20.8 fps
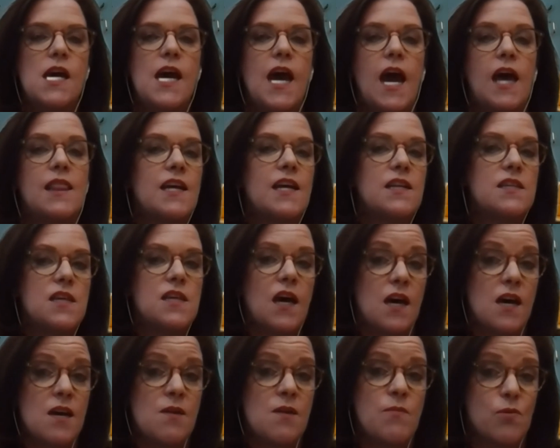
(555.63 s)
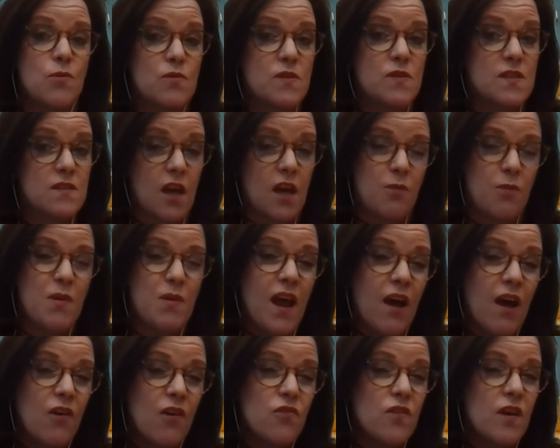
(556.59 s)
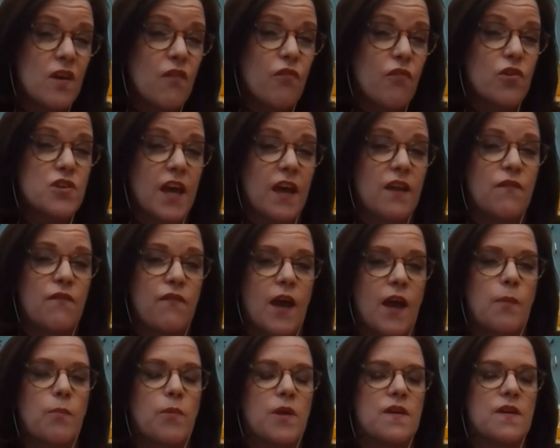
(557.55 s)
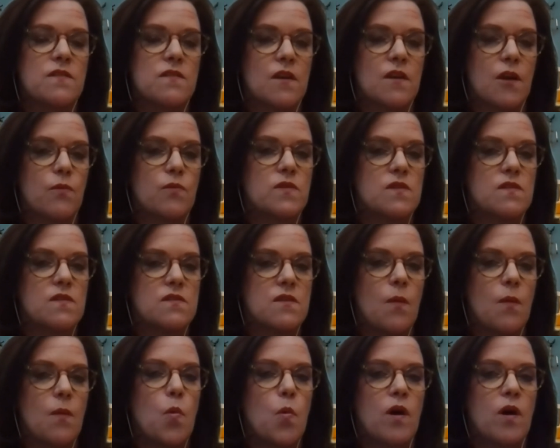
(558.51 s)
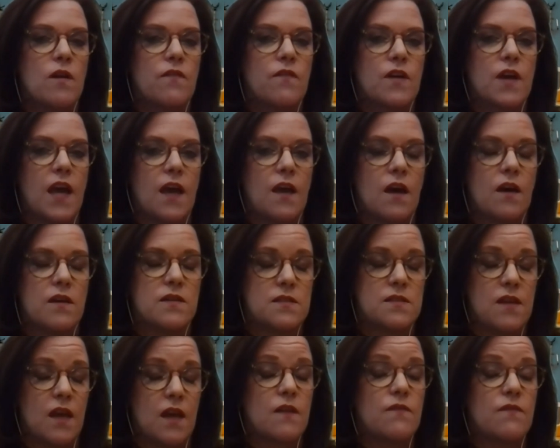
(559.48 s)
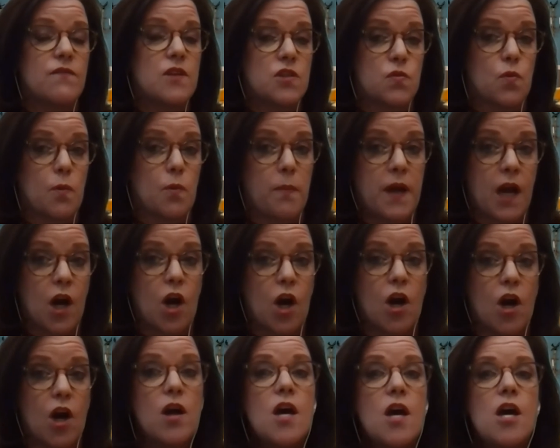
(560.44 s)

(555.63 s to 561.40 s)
At that time, it was tenement housing for 10 families, and it was in somewhat of a state of disrepair.